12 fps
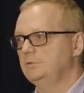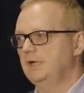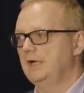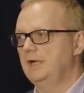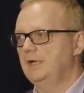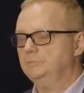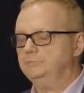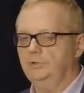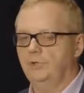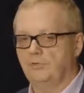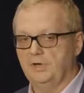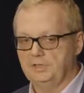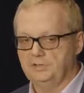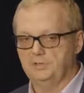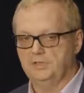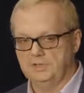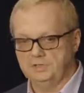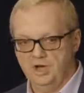Uh, not ready to
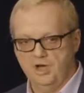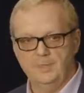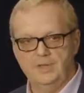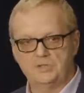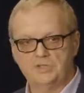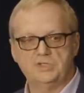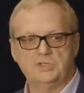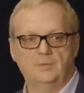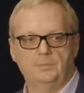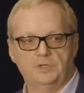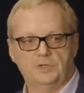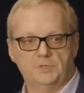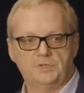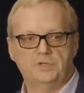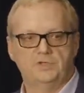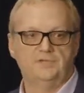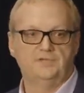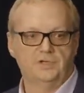really talk about it just yet because we're
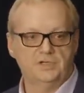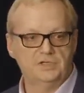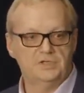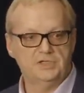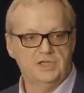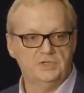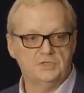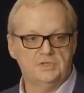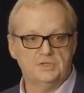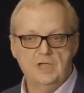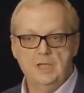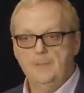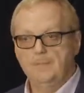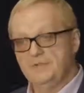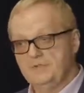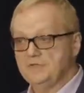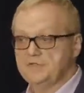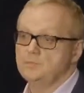still in the very early stages,
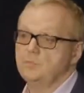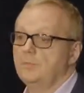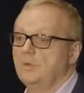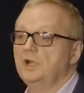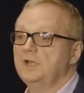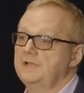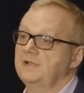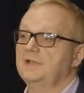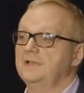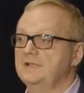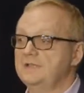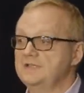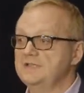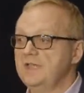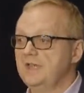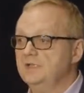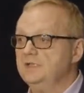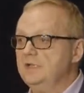but this is where marketing analytics is
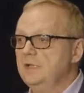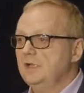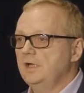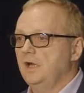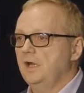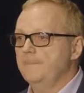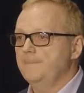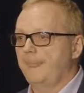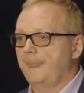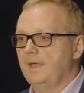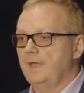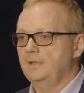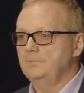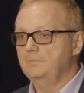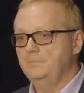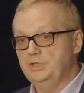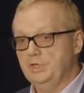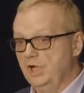headed. Um,
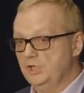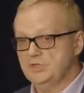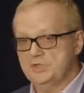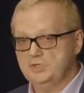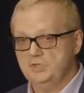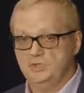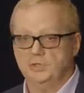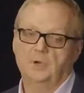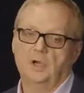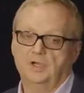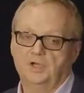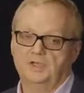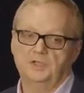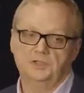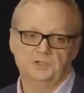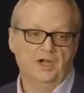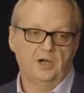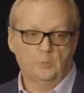and beyond just digital marketing, the
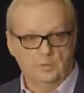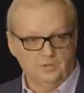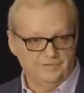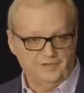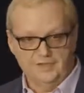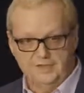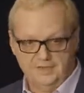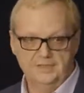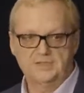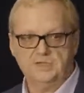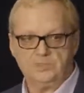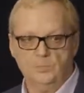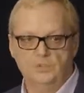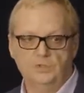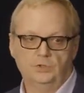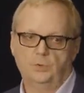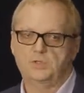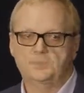entire world of analytics is moving
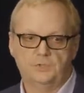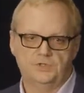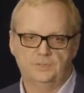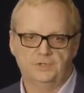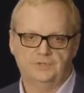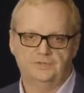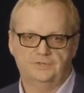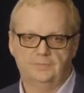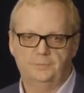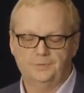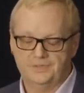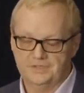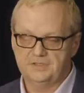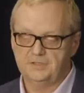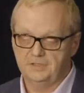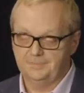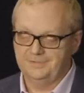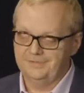towards prescriptive,
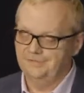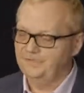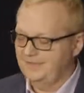prescriptive